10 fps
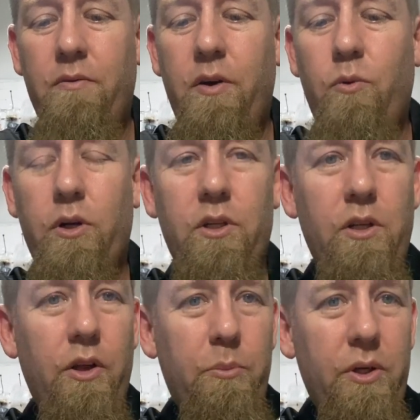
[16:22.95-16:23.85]
They've worked
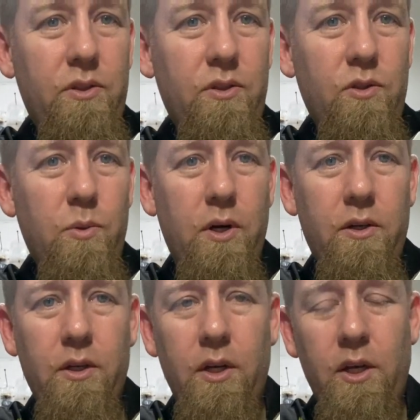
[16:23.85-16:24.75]
other places as well.
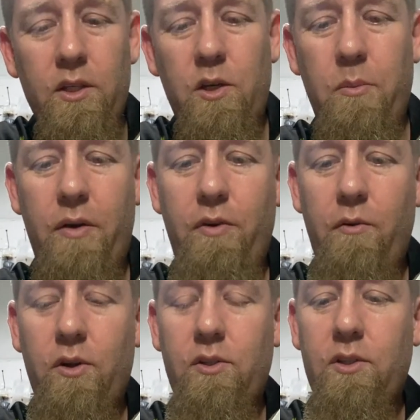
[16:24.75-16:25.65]
Some of my favorites.